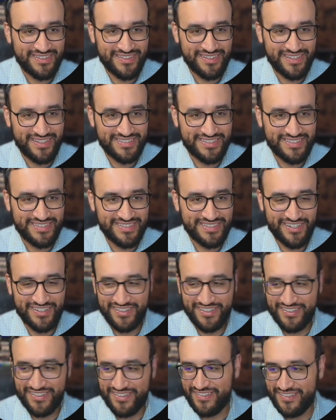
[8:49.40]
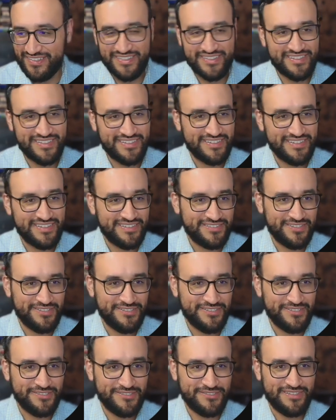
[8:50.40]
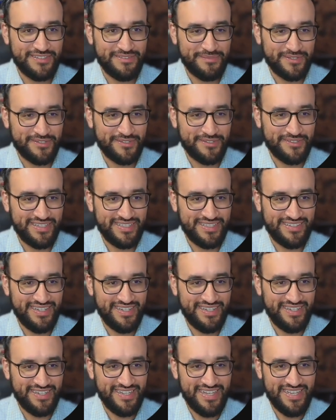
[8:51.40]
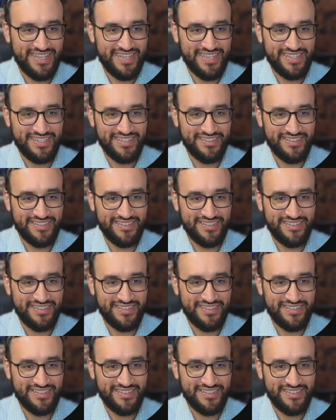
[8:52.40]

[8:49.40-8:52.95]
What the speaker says: is here. So let me go ahead and